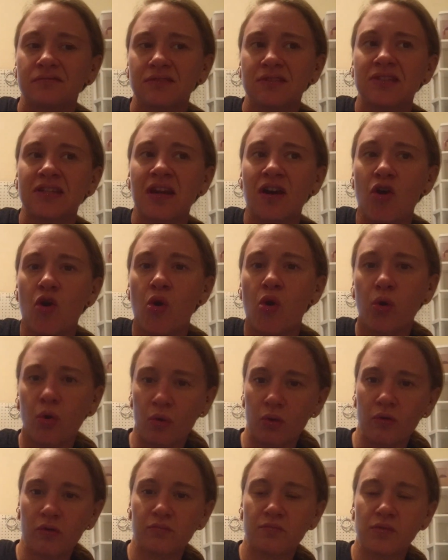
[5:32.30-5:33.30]
it's not
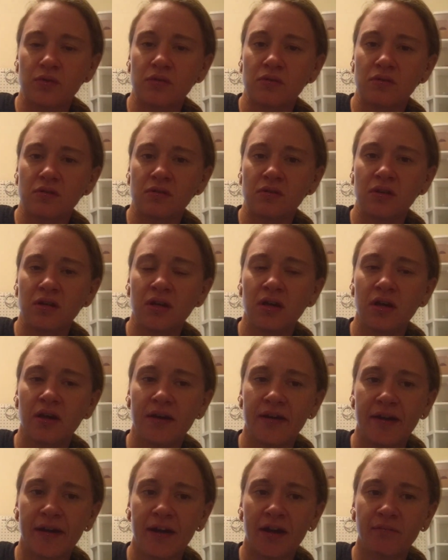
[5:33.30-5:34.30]
horrible.
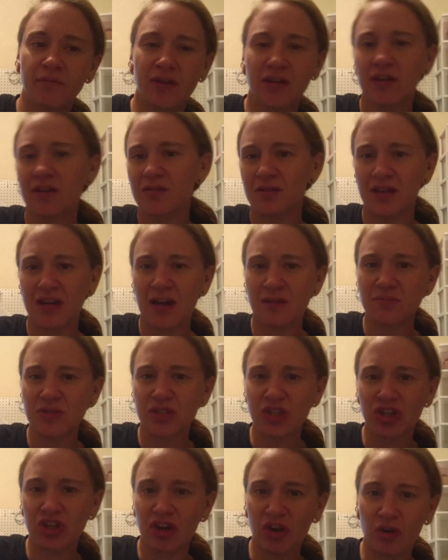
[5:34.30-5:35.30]
Um, it, go it comes
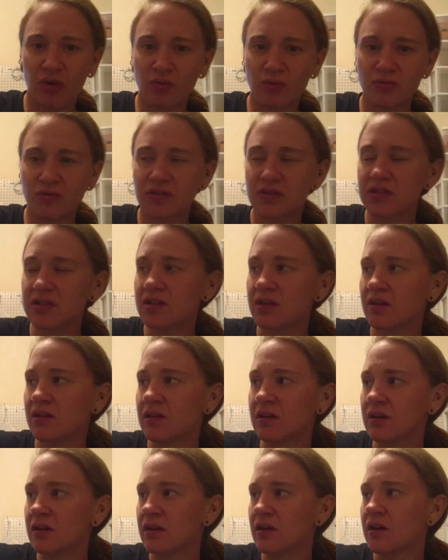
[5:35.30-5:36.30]
and goes.
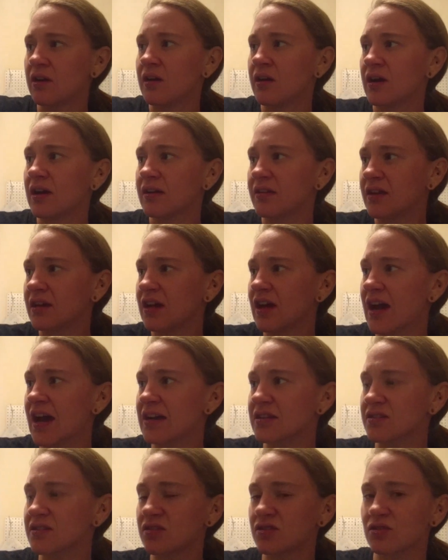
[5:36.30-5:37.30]
I think it
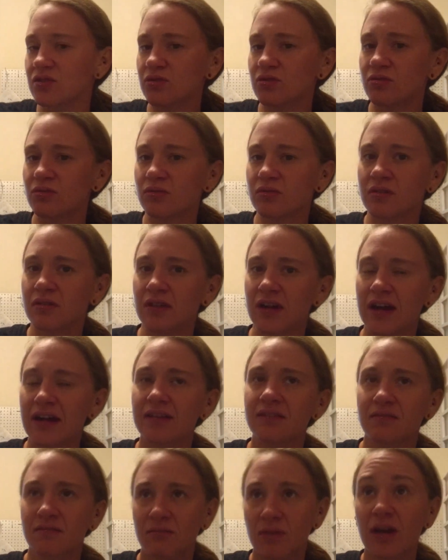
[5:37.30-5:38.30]
has to do,
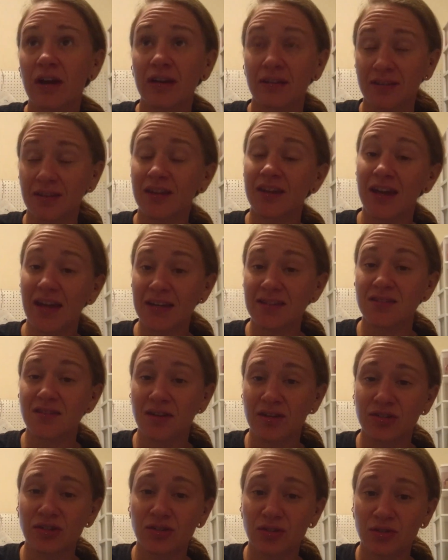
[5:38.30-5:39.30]
I, I think it has a
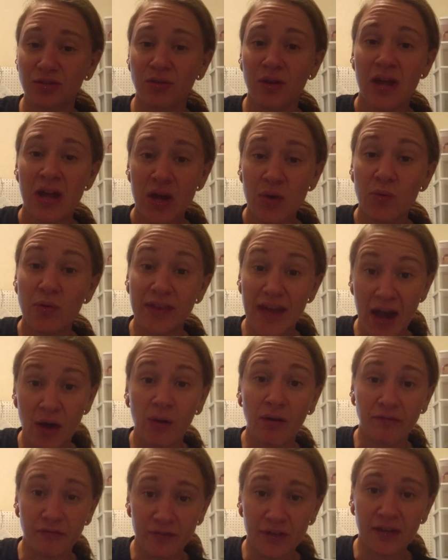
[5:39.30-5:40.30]
lot to do with
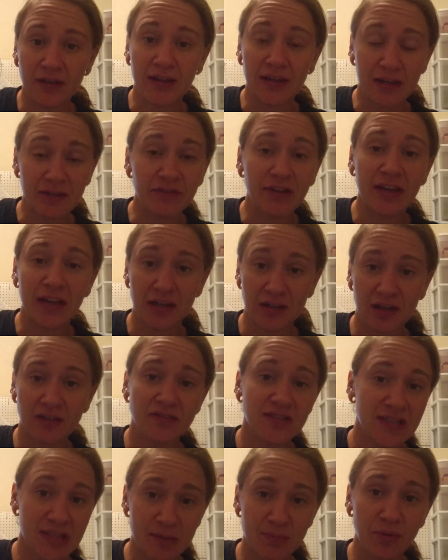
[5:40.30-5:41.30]
how I'm feeling, if I get
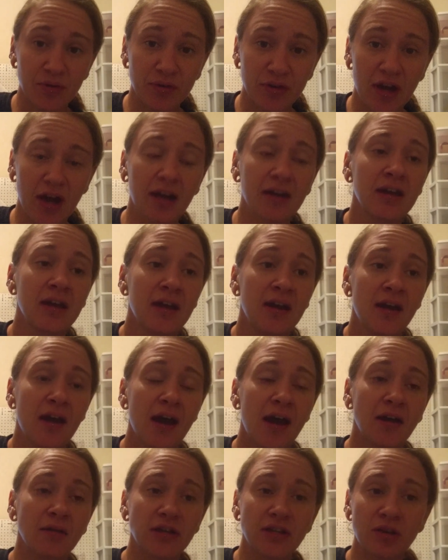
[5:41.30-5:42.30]
enough sleep or not.
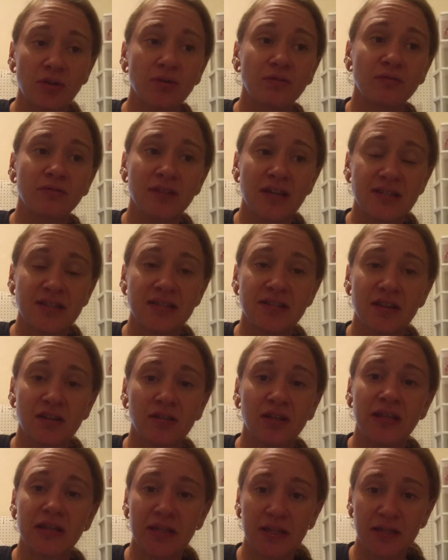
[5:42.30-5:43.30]
Um, I don't
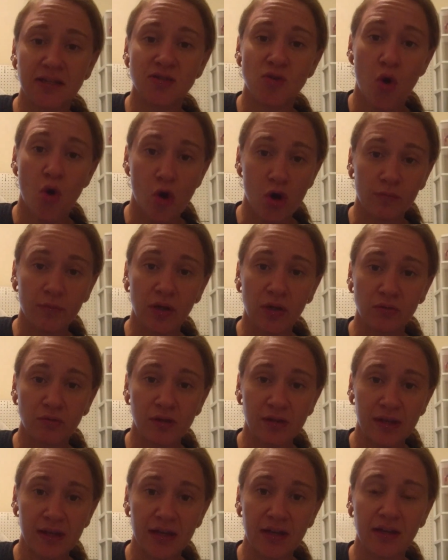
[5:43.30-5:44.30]
necessarily think it's hormone
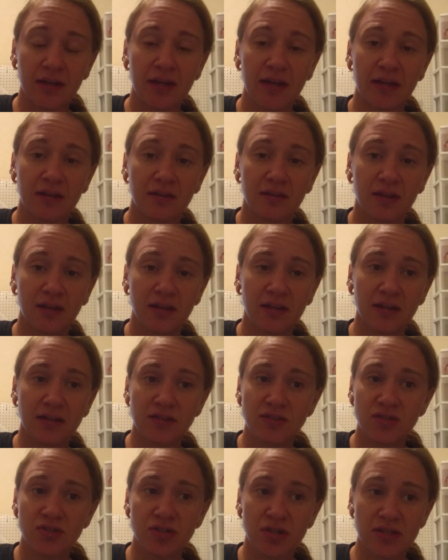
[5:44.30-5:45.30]
related. I think
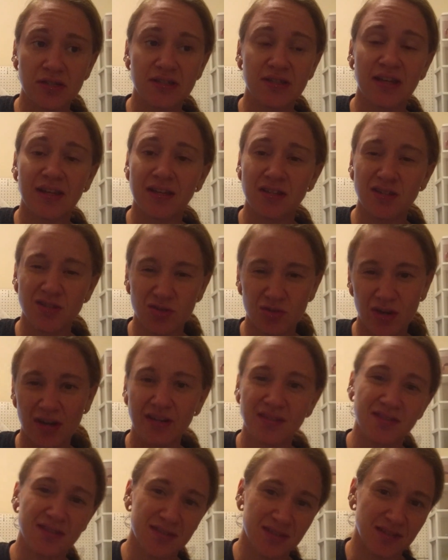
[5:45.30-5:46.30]
it's just like
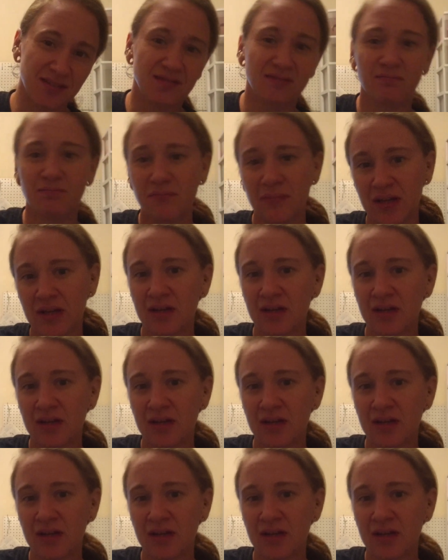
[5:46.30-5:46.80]
stress and